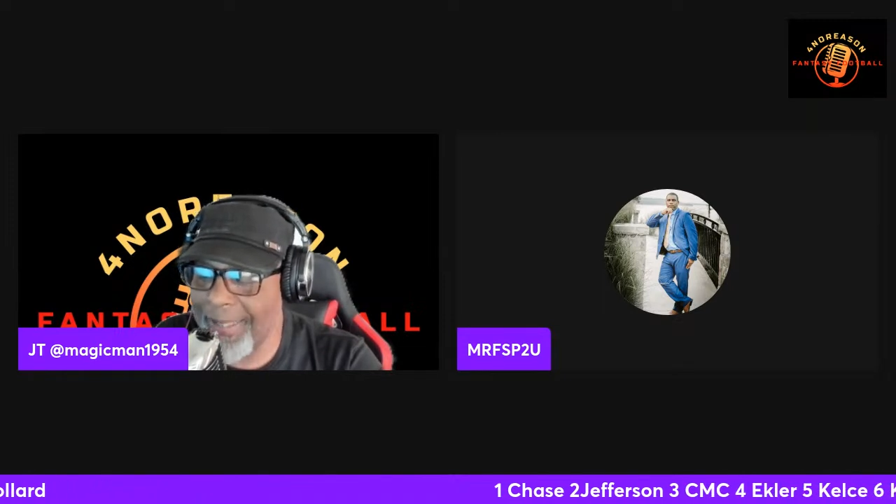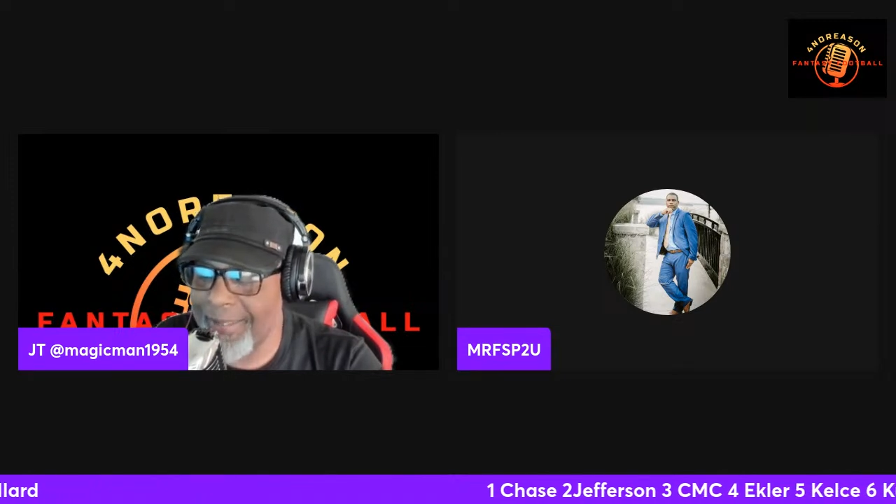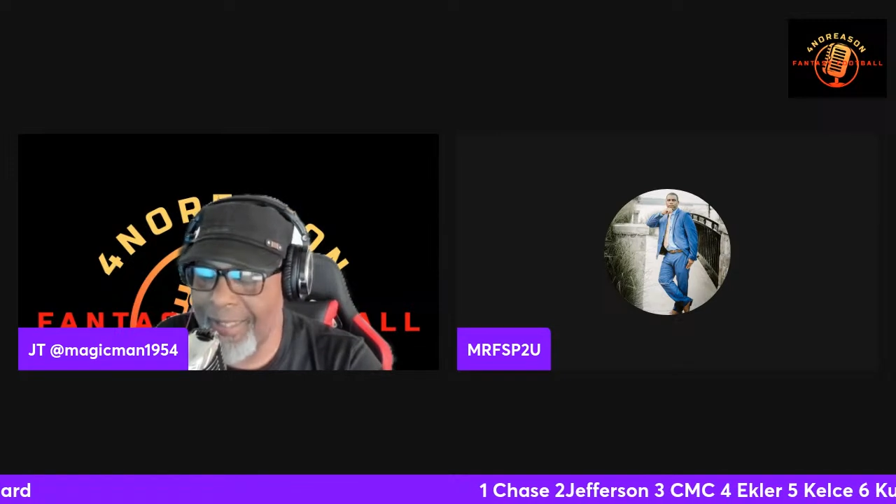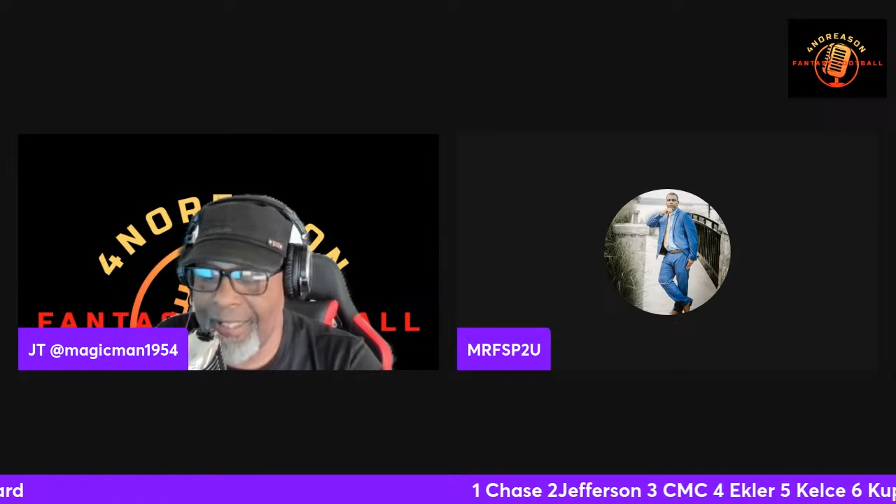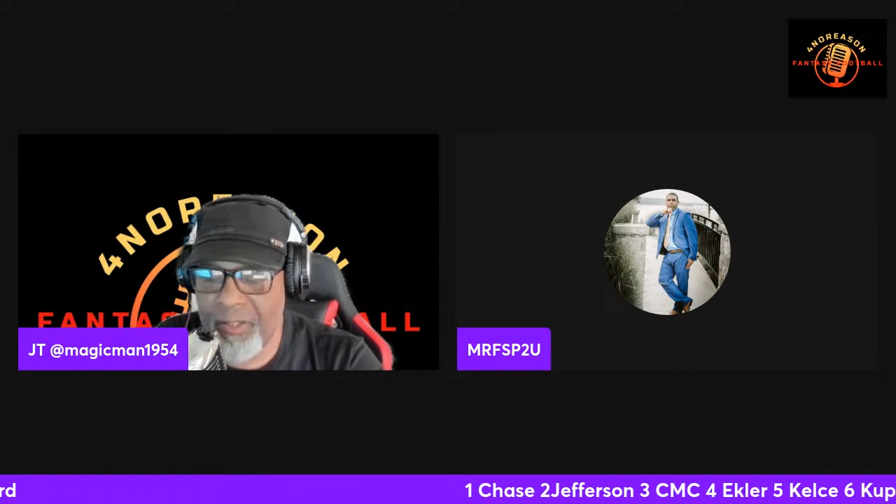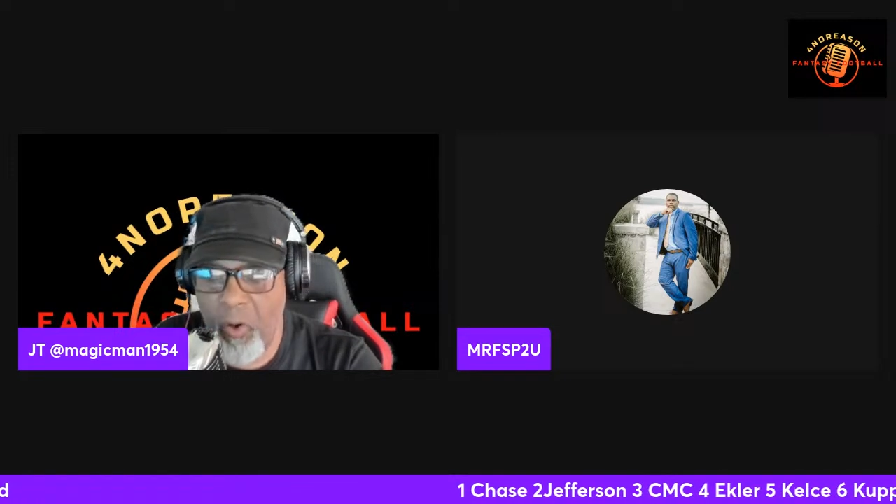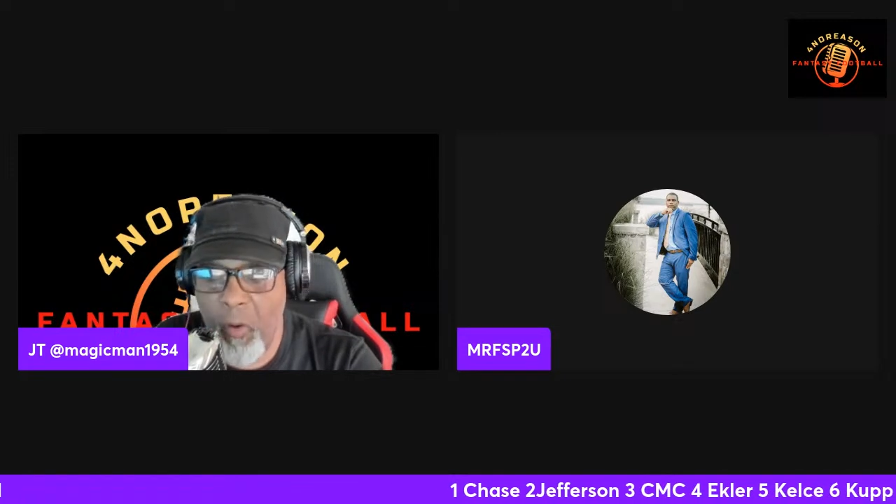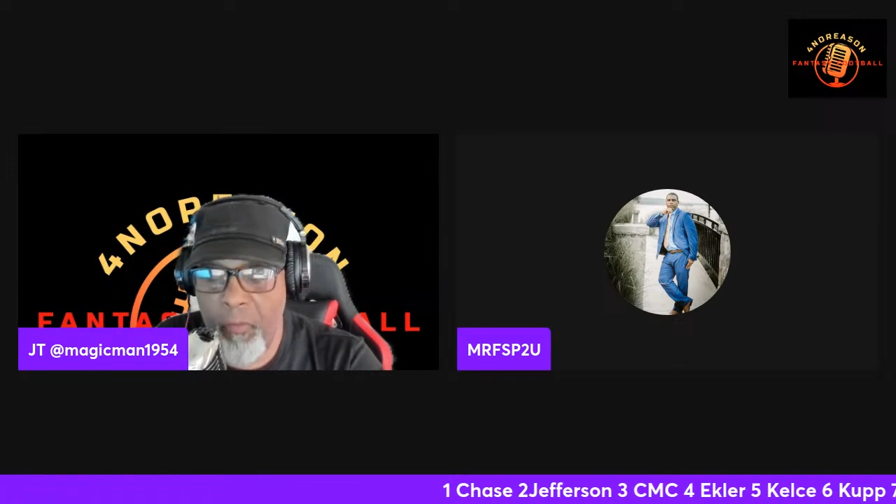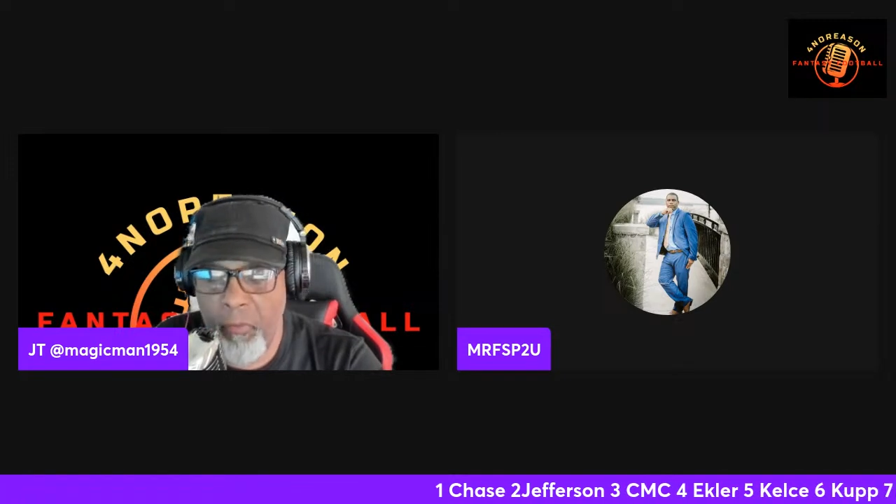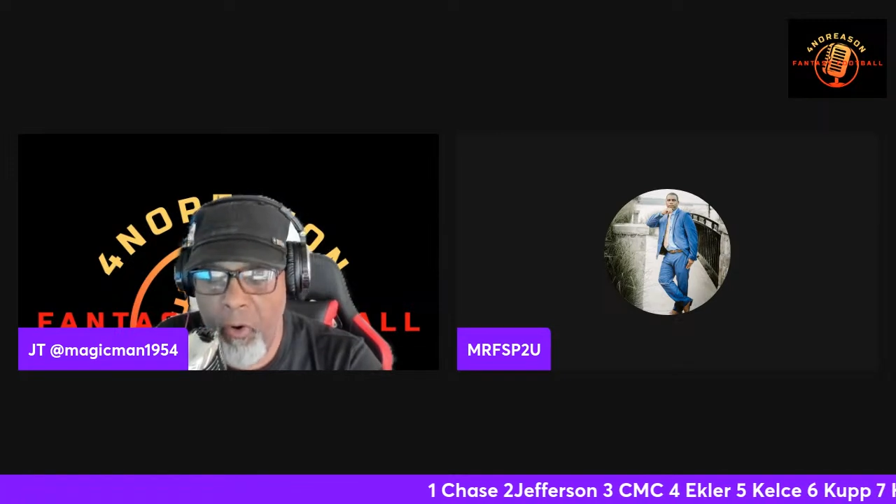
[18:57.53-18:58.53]
6
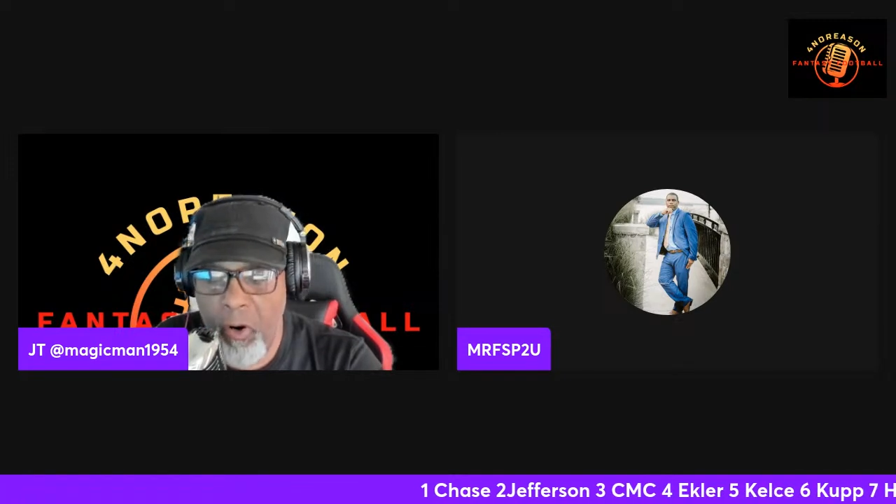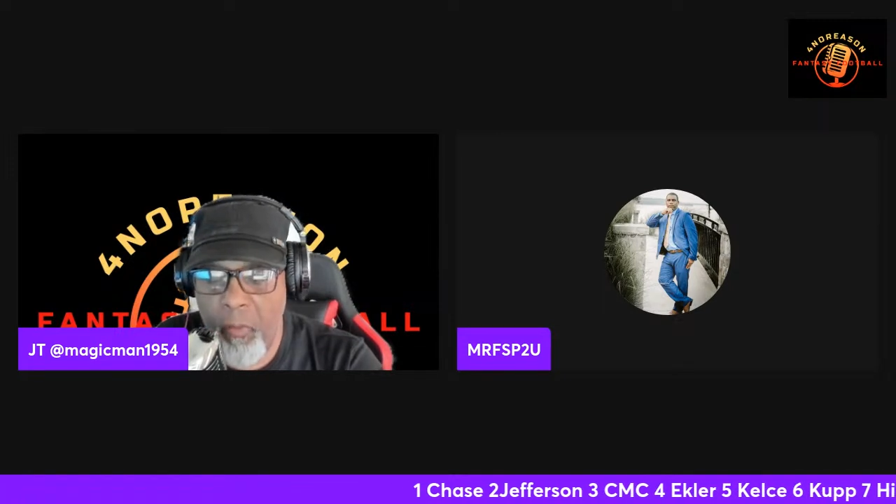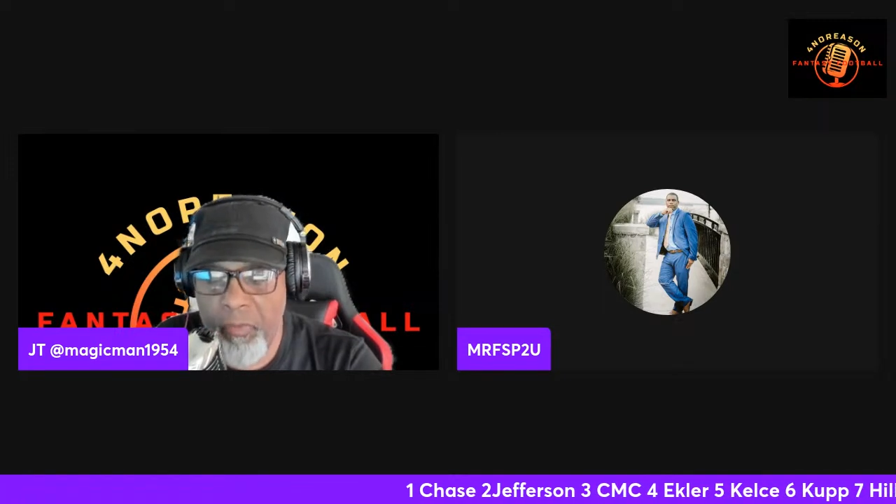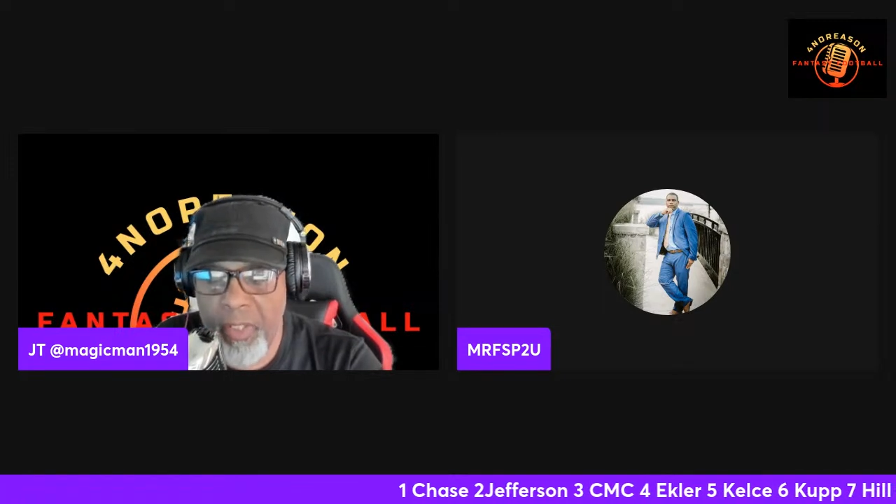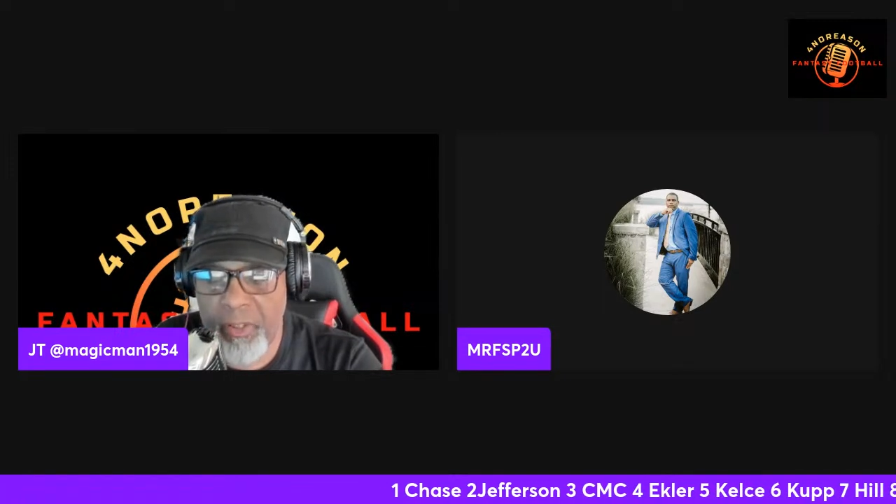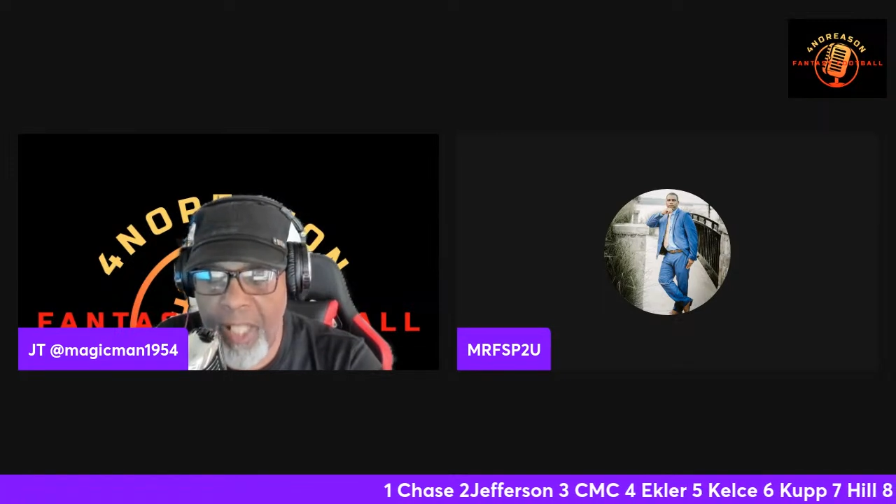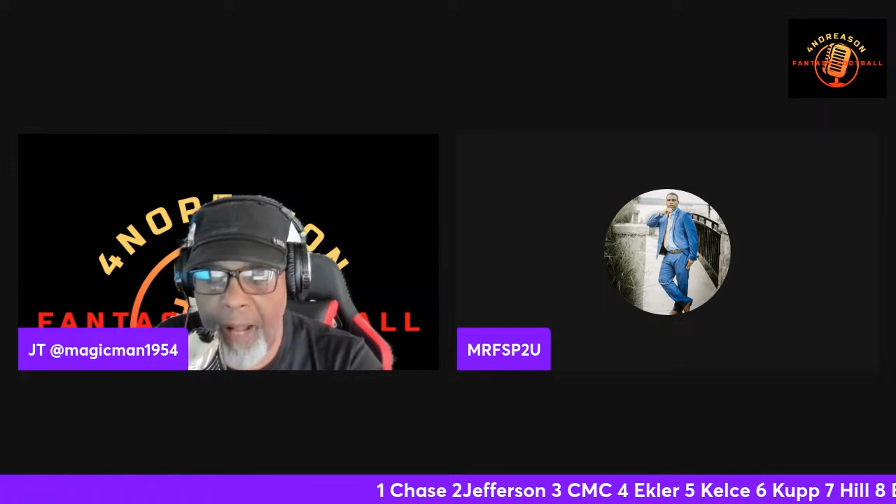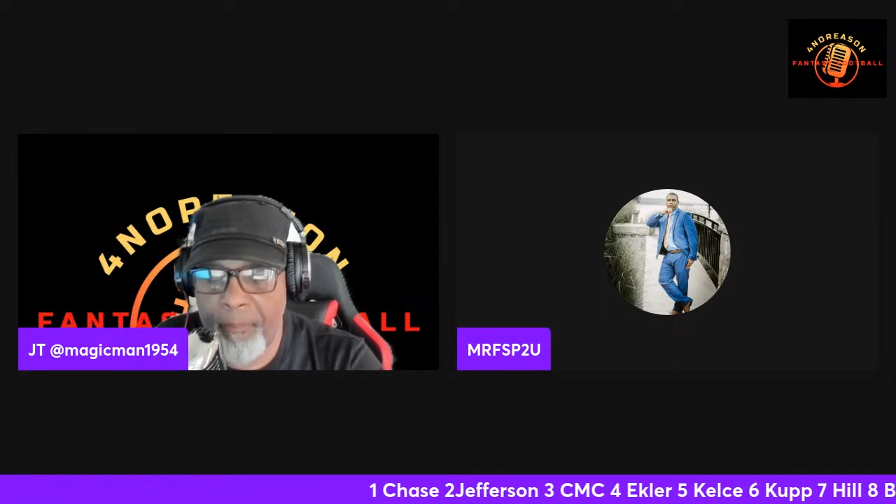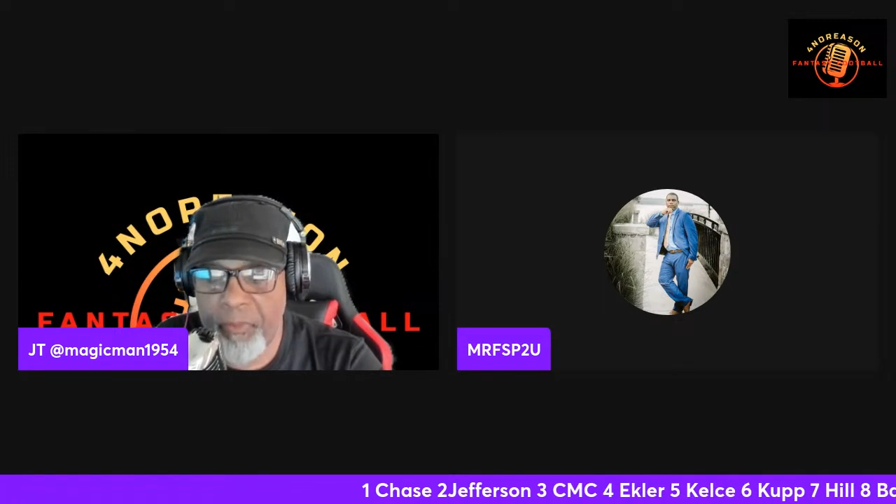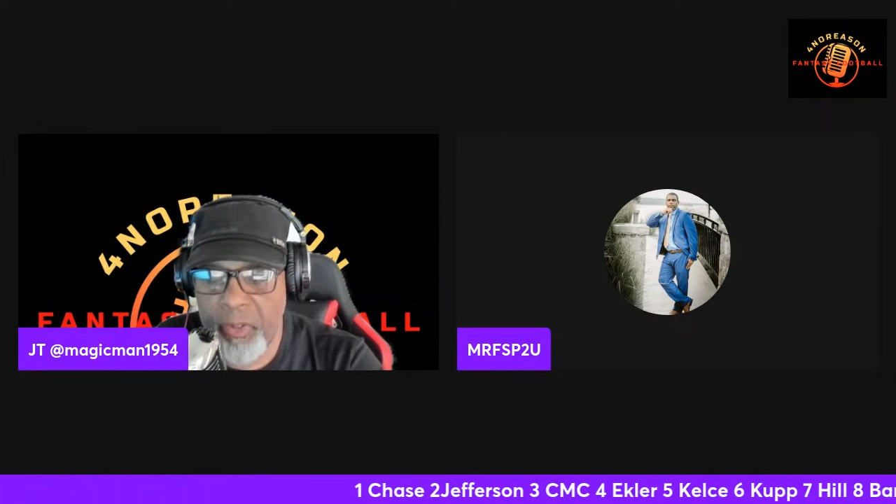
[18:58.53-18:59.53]
overall with a top